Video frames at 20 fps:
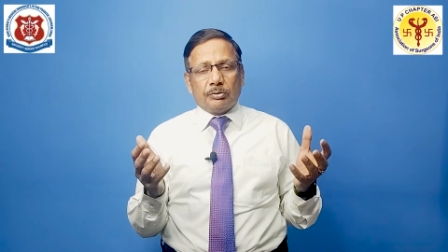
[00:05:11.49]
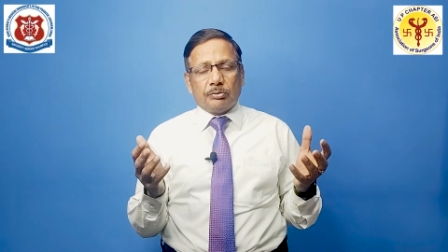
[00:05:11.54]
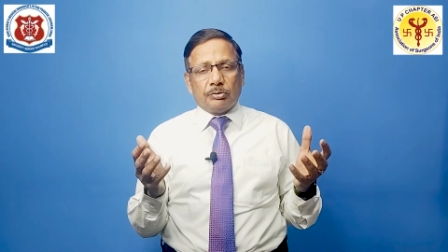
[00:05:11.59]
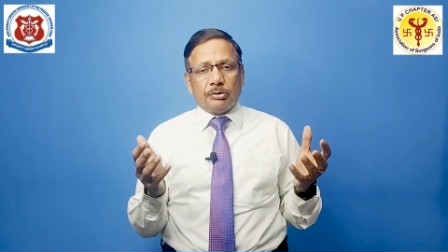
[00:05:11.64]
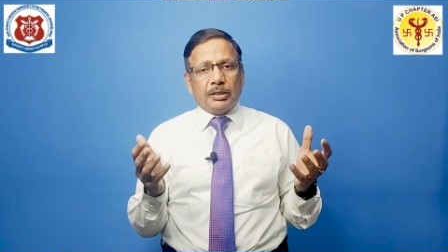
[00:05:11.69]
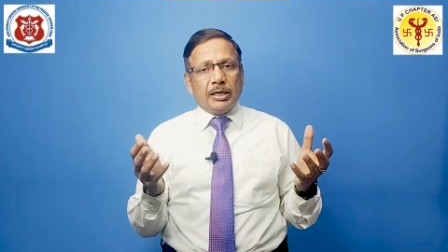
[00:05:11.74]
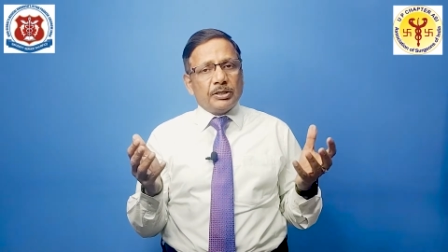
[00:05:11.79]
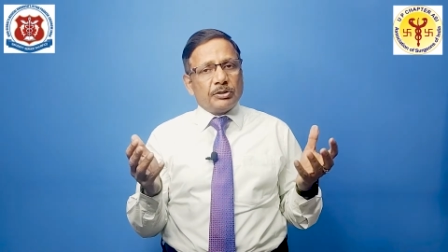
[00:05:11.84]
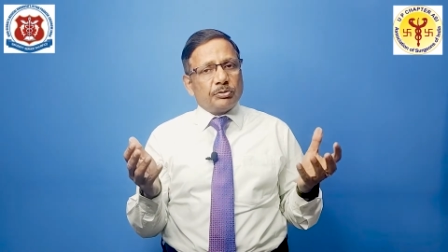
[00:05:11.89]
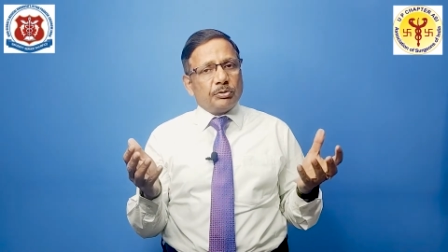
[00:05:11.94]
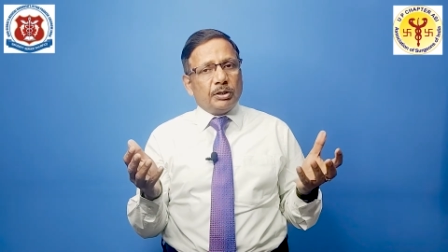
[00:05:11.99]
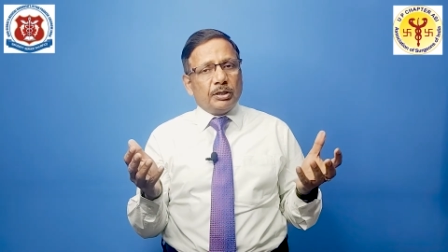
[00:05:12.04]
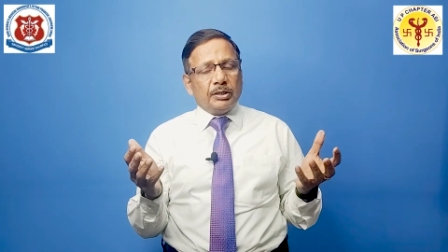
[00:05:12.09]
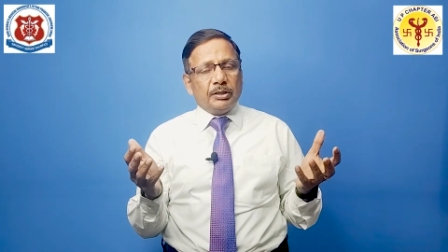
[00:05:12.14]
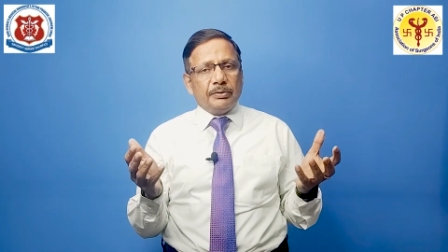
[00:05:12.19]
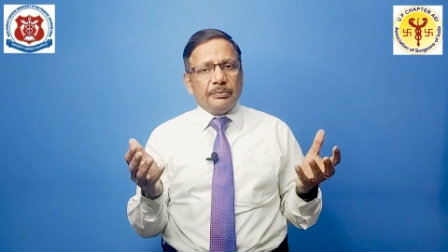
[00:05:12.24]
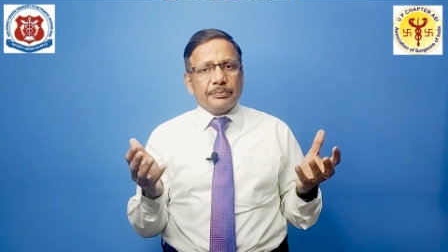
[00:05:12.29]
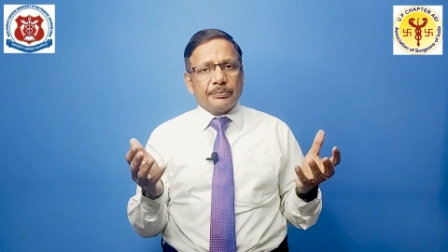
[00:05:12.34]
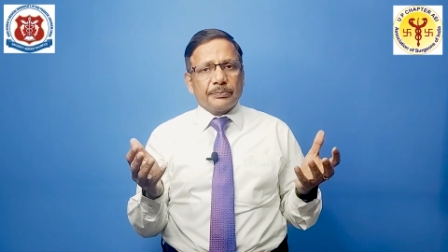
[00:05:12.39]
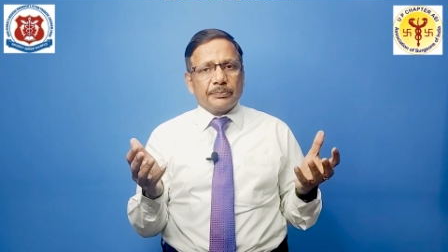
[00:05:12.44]
So
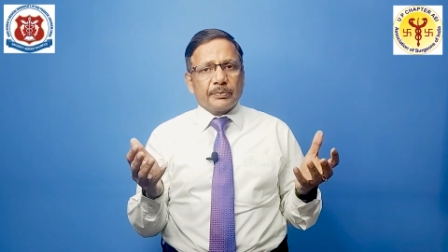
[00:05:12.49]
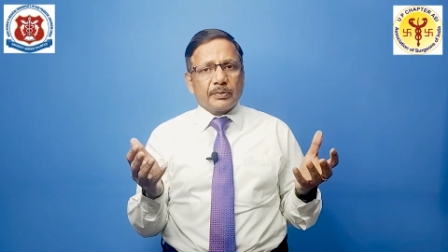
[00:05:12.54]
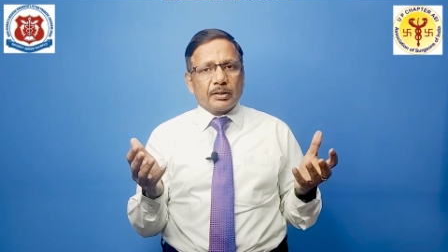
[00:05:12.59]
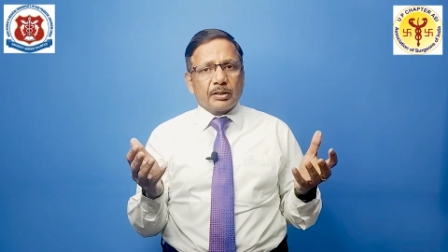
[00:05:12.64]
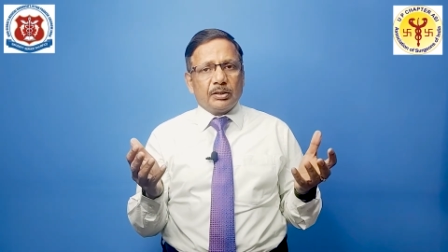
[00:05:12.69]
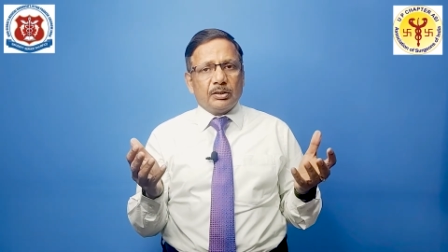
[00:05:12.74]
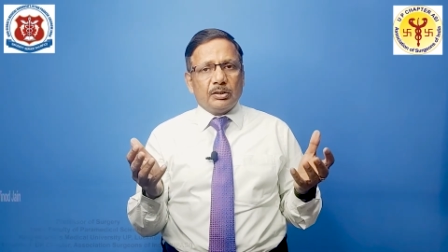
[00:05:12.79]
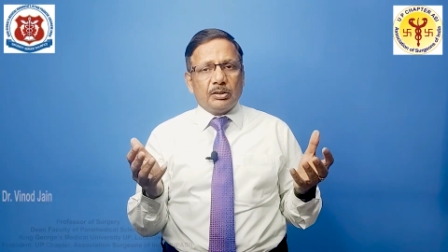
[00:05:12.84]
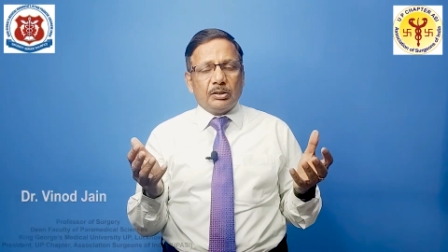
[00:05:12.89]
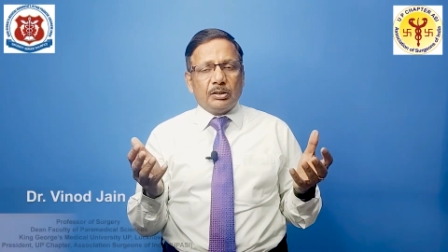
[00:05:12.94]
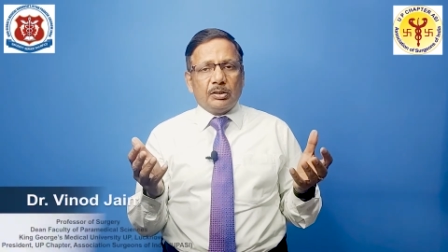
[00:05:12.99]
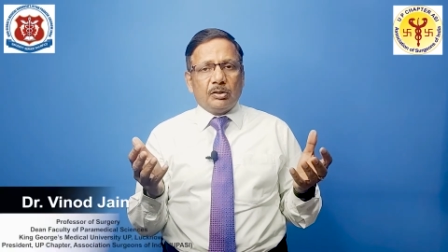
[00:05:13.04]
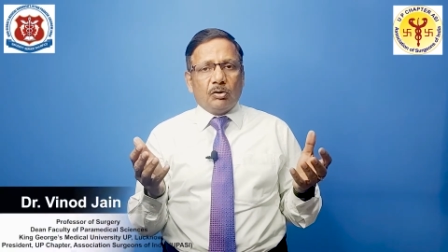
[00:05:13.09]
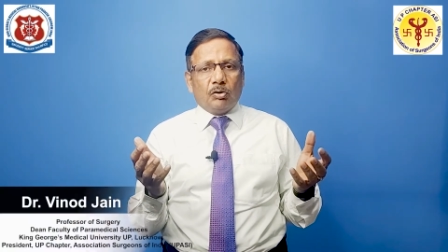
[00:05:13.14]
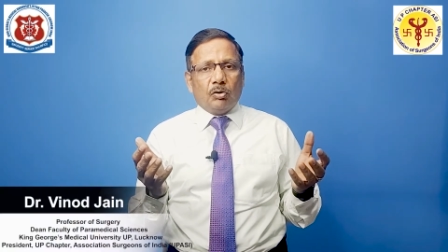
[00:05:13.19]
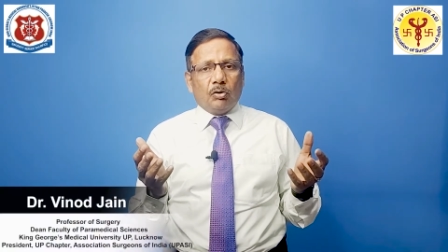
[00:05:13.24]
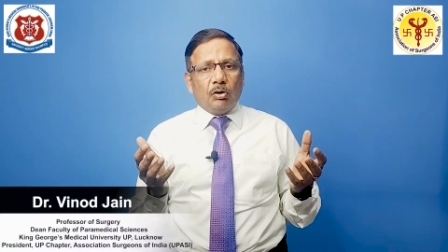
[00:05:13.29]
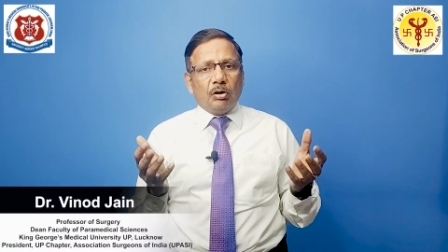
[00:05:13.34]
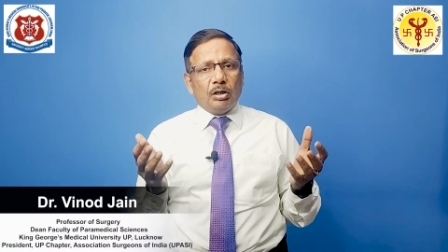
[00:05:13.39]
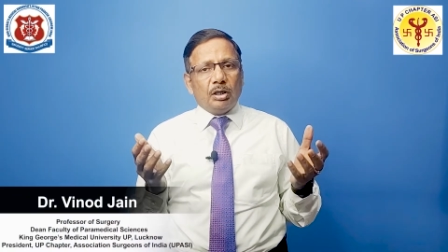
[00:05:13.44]
naturally,
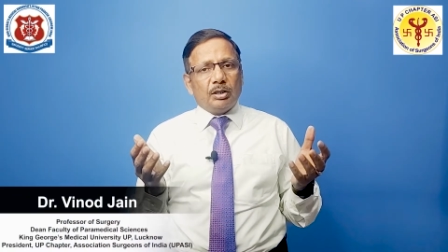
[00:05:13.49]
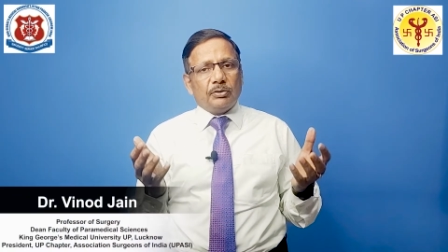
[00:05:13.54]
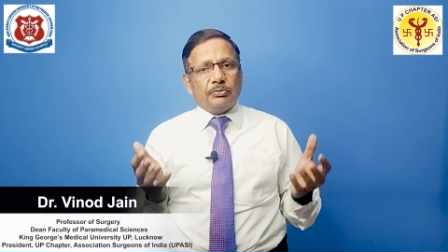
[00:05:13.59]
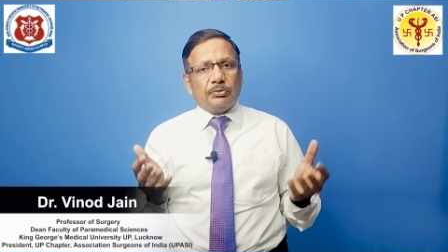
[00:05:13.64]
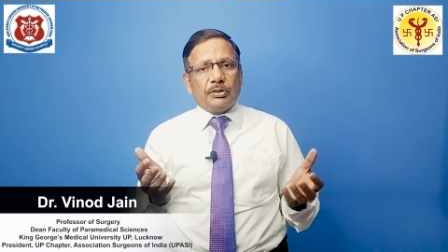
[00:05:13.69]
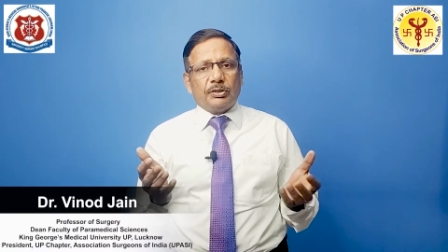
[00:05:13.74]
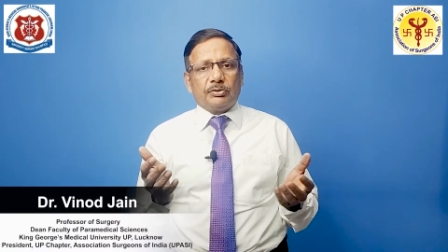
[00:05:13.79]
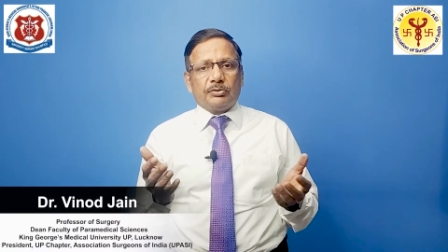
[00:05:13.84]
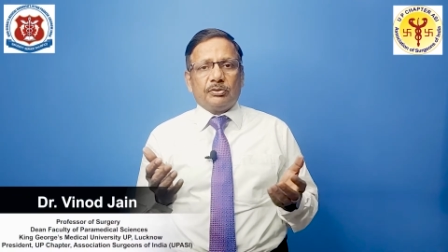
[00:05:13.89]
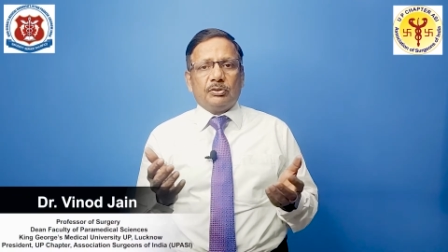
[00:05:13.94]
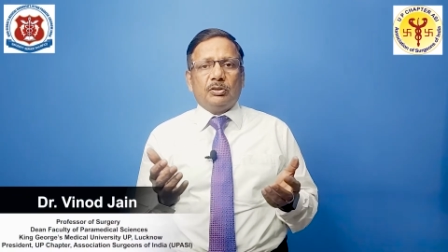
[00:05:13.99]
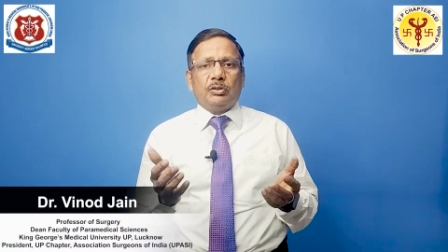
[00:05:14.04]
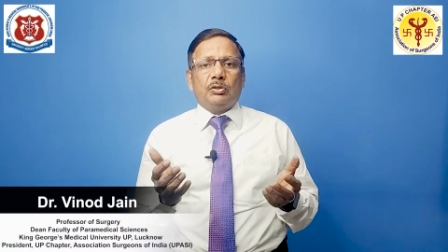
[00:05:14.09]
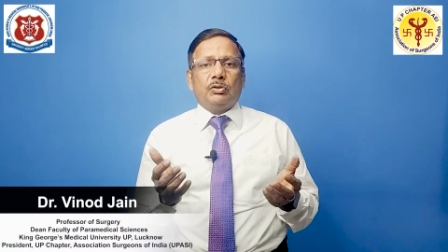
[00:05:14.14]
all of us